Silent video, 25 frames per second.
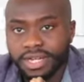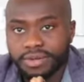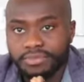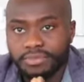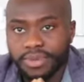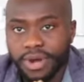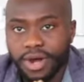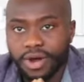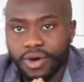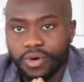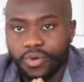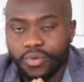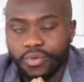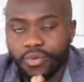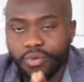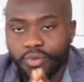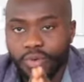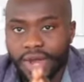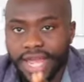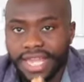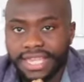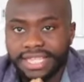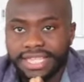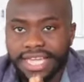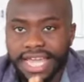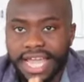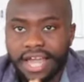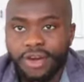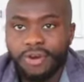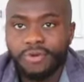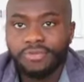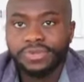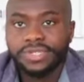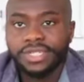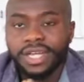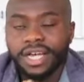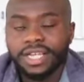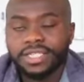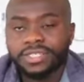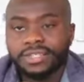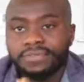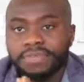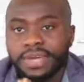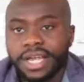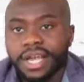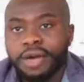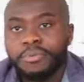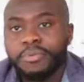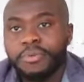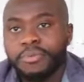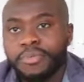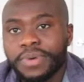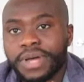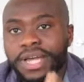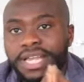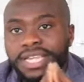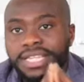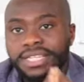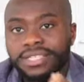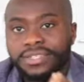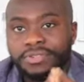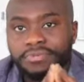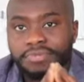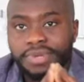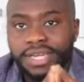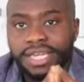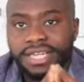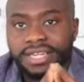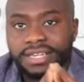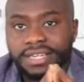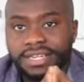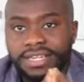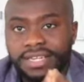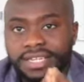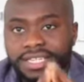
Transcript: But when the help starts to become a burden to me,